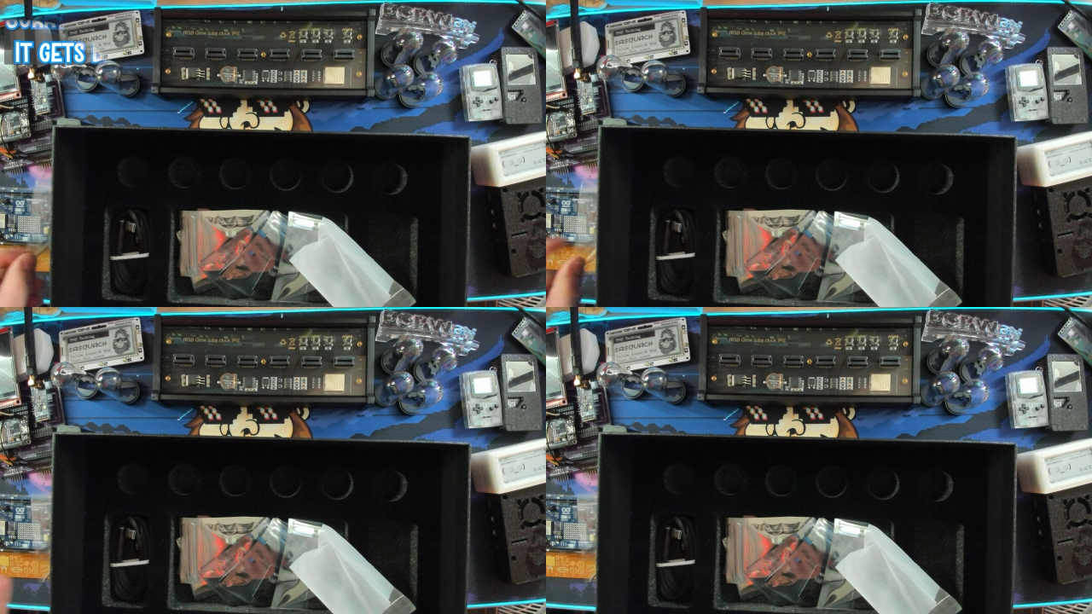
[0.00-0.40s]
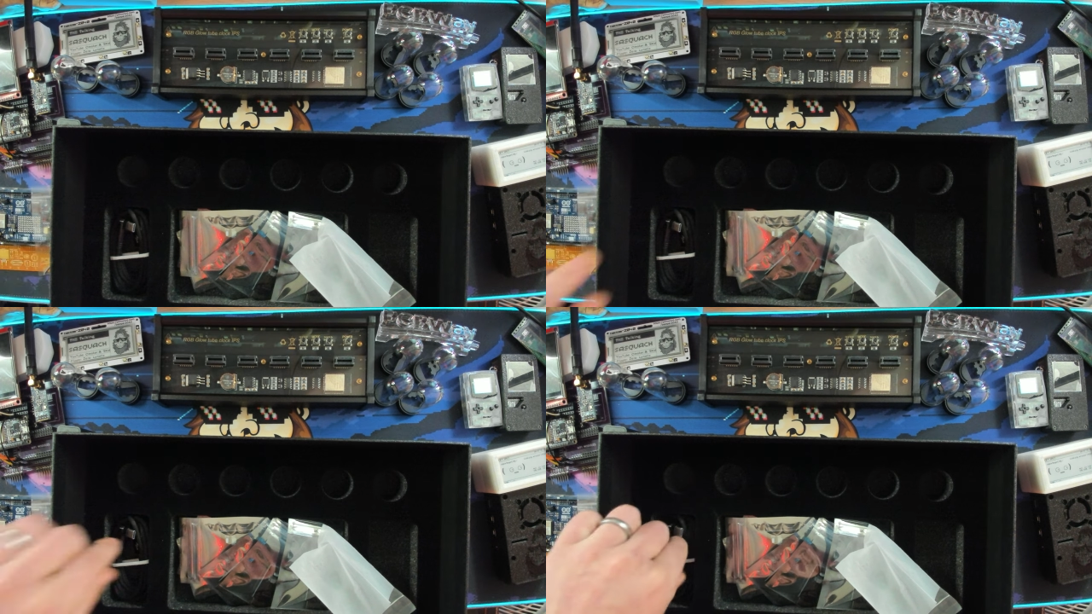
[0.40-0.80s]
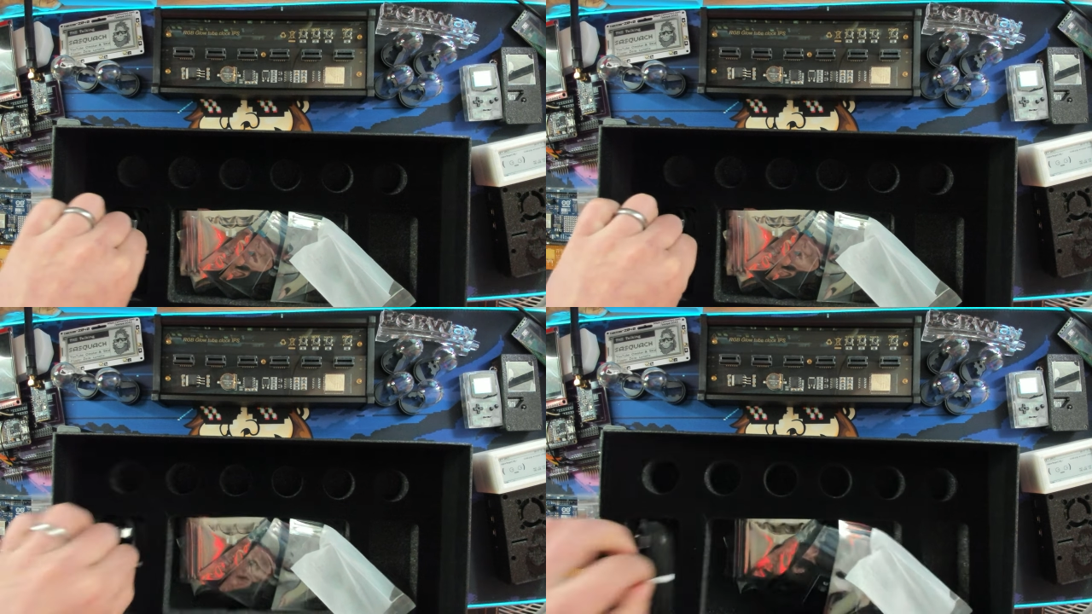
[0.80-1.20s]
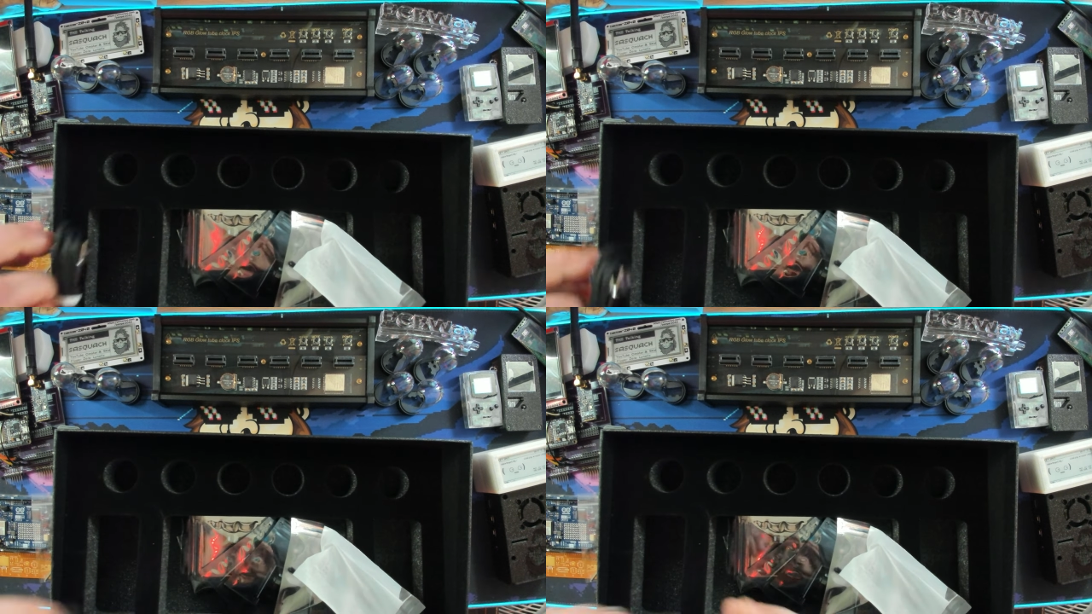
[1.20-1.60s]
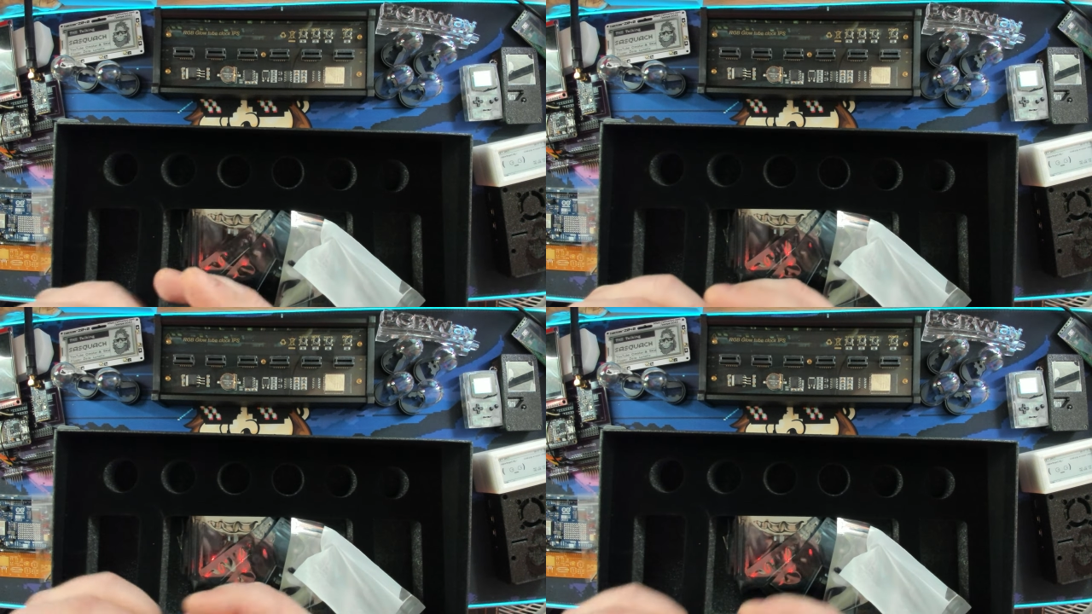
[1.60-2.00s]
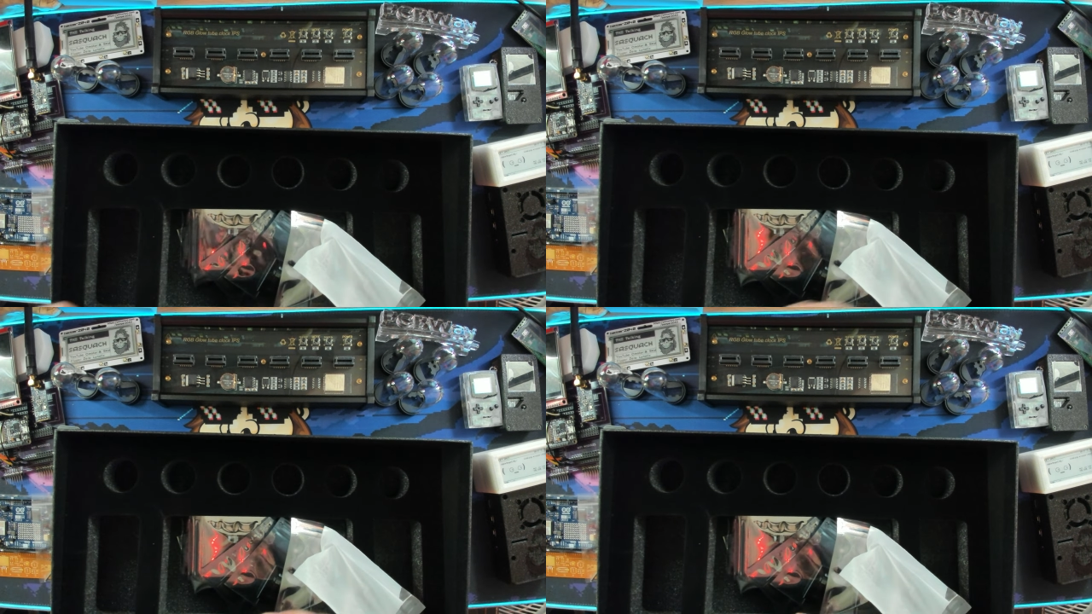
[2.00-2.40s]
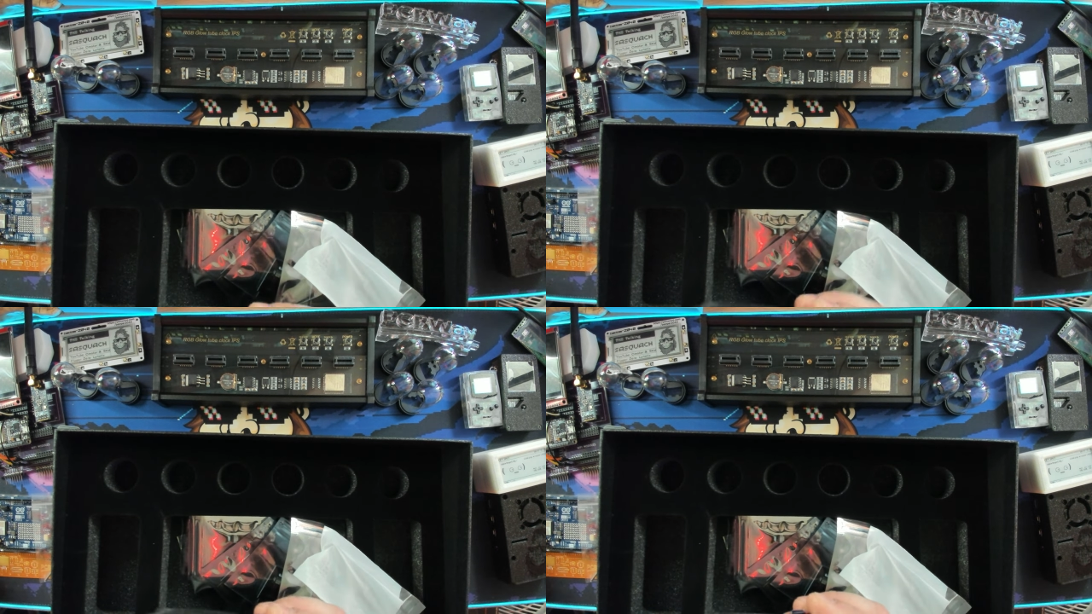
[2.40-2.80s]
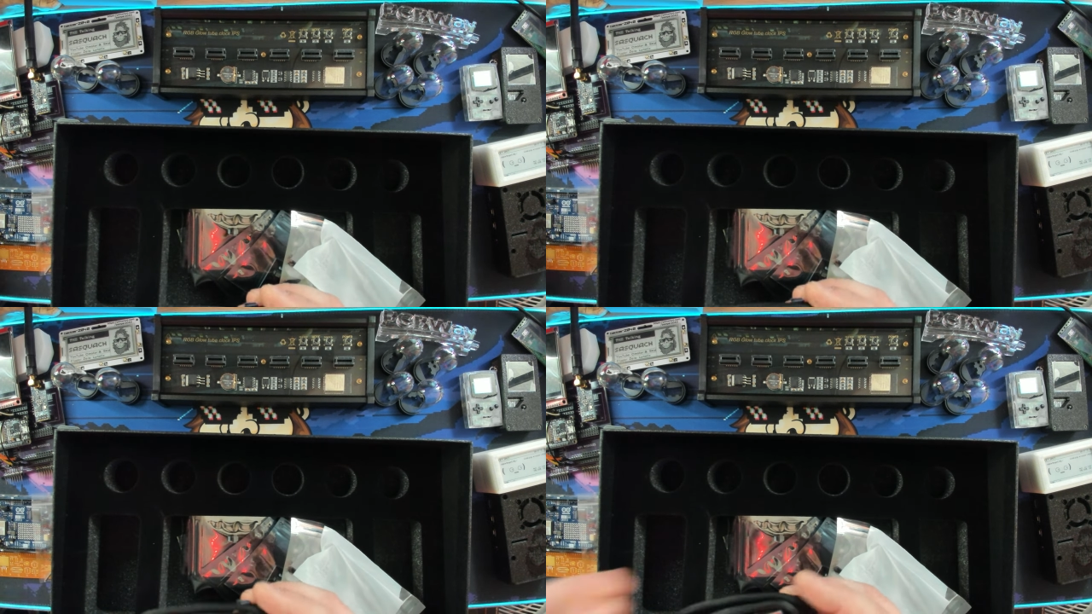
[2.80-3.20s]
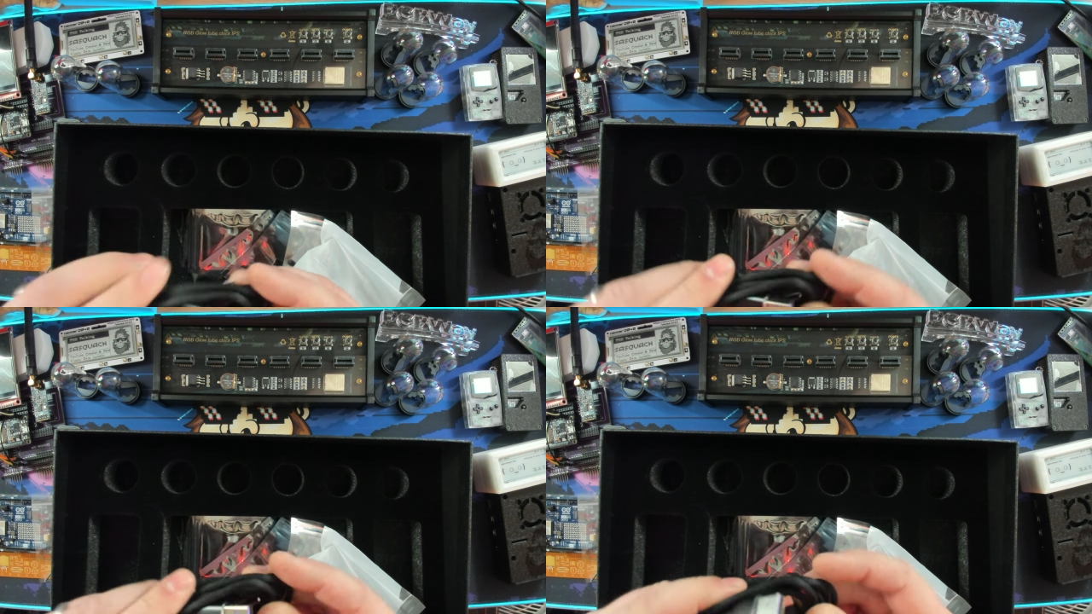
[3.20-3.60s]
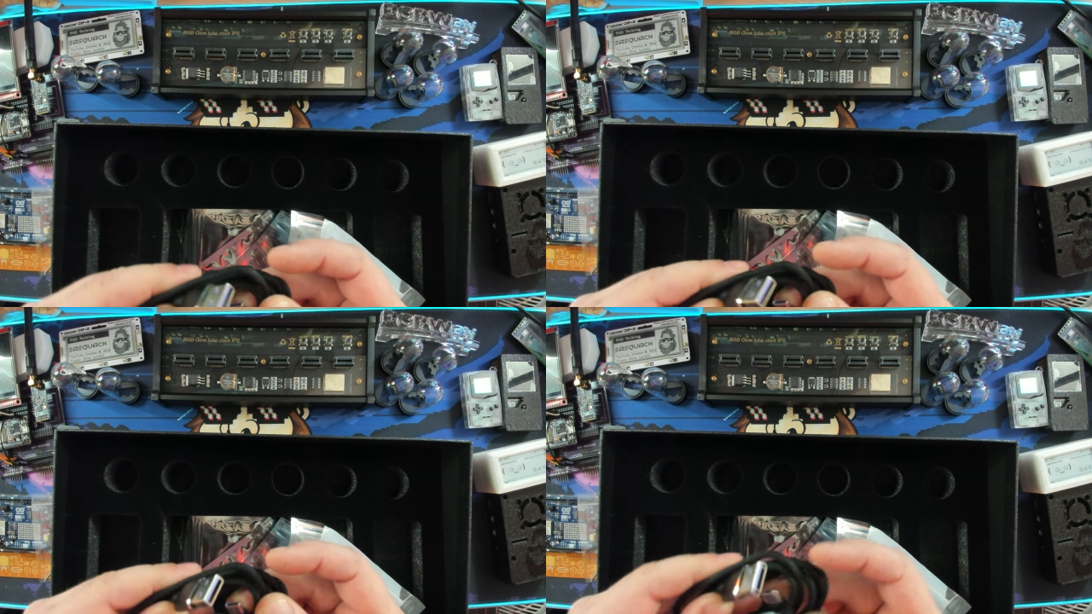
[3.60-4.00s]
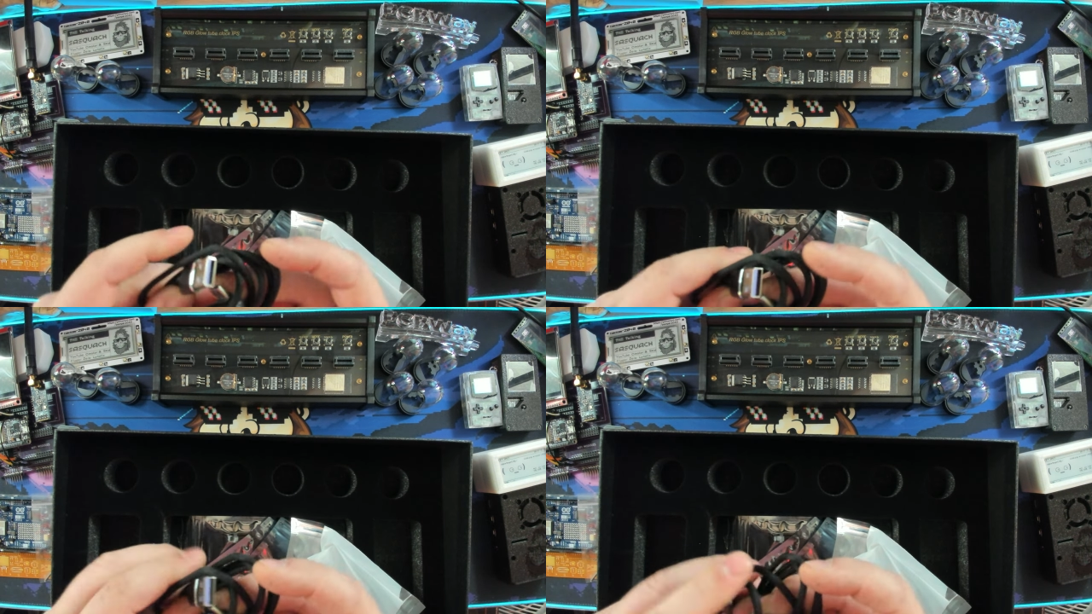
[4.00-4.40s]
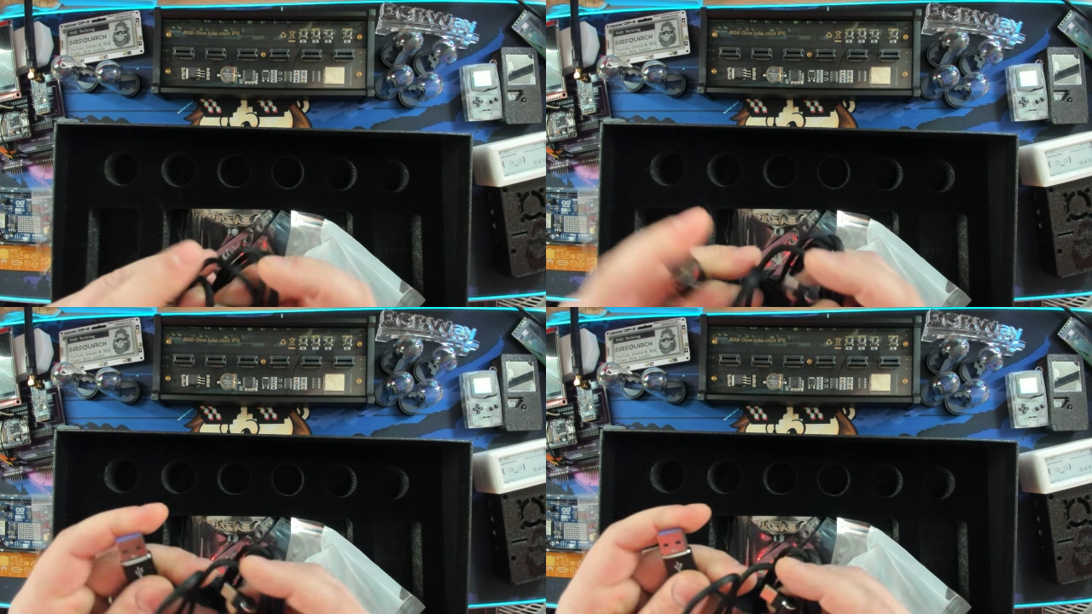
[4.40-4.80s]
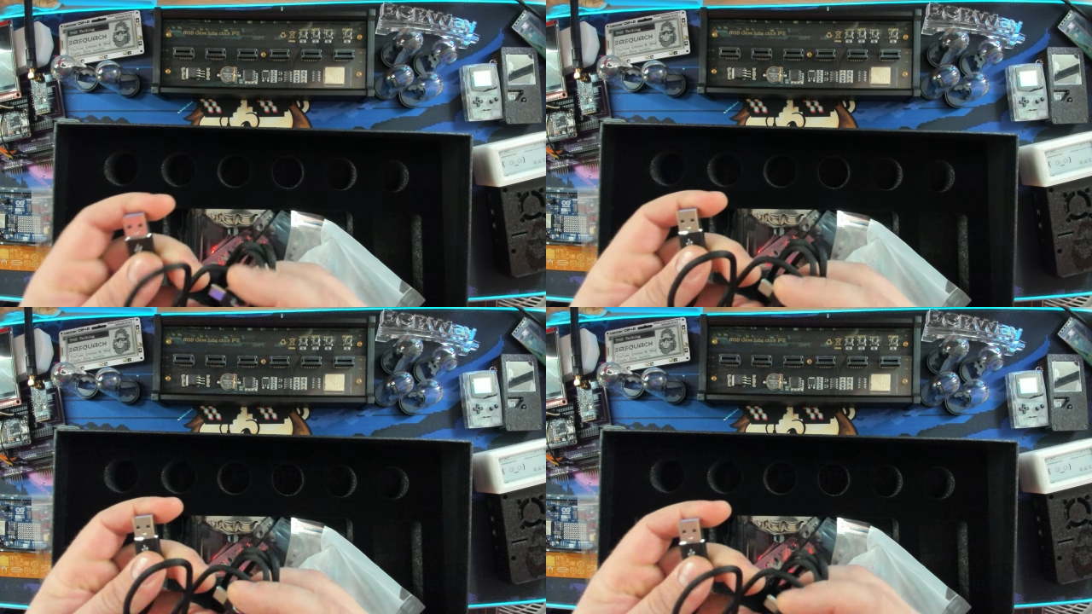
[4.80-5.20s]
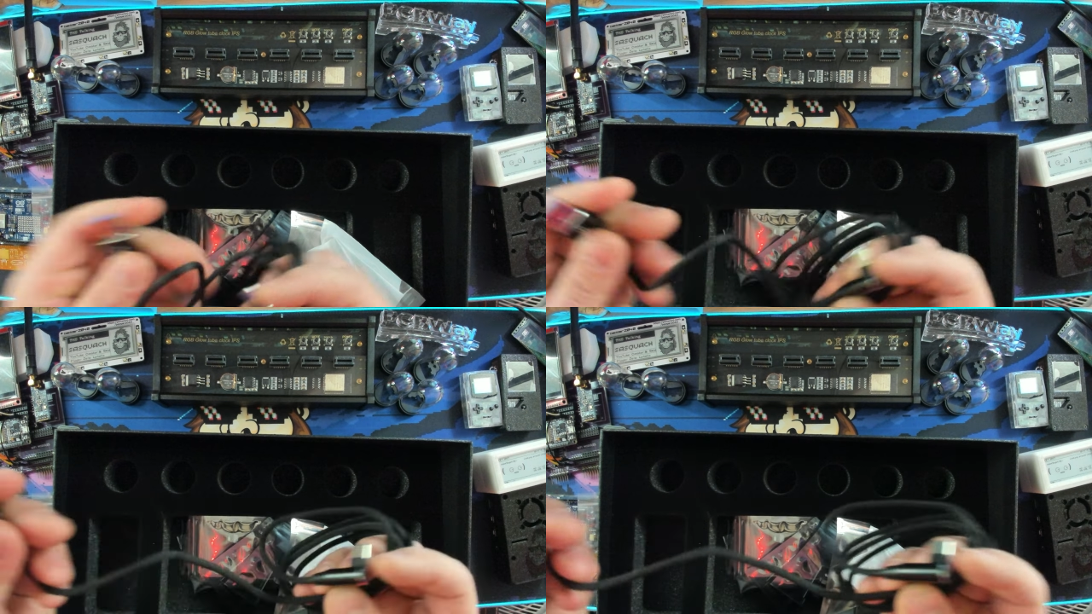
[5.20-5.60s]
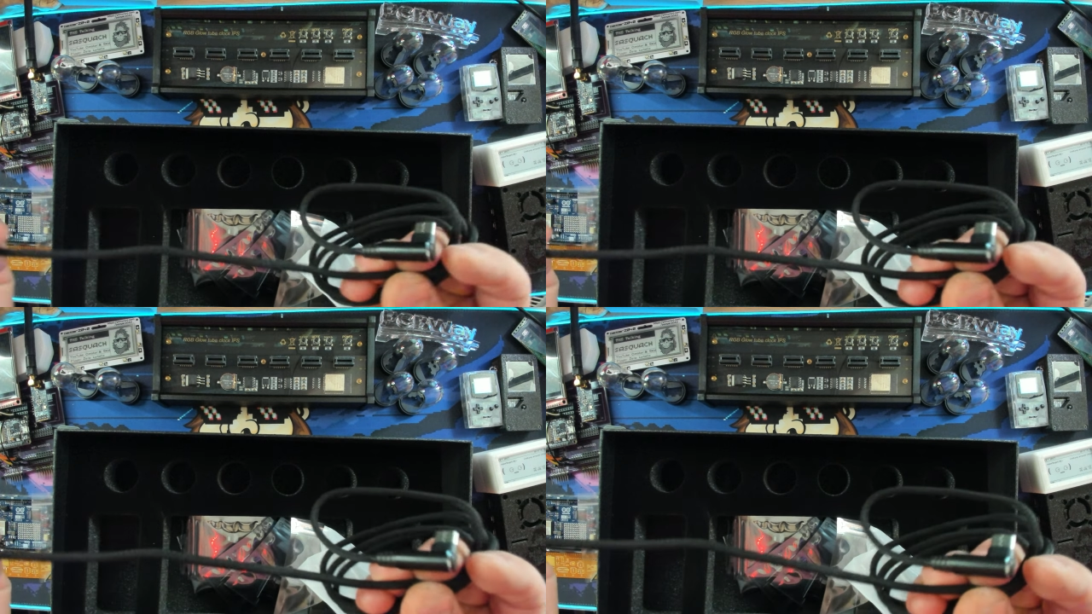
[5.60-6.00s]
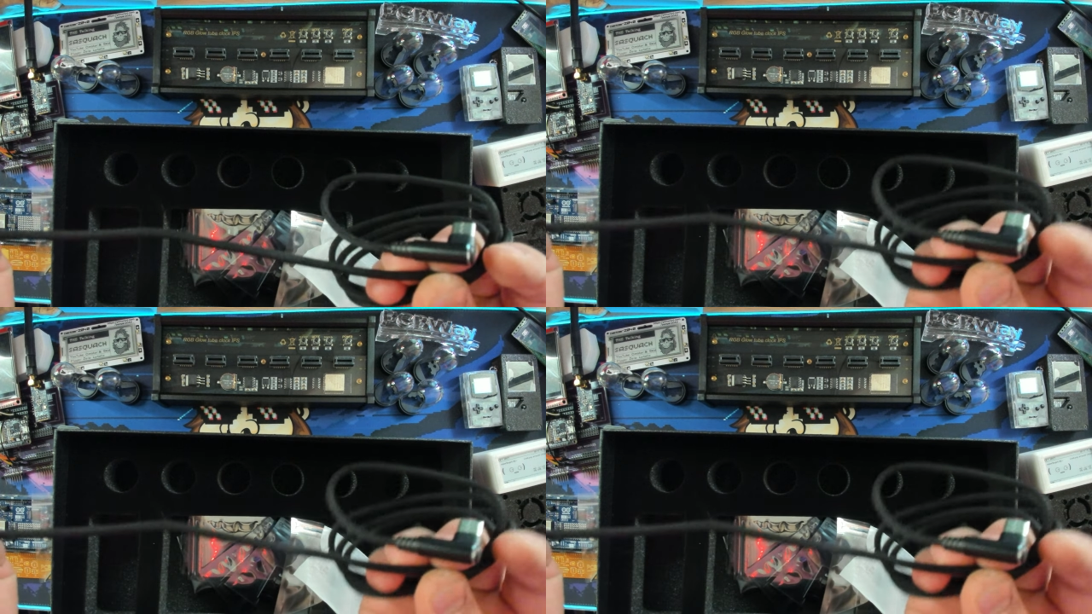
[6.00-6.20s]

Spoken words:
No face is visible, so there are no lips to read.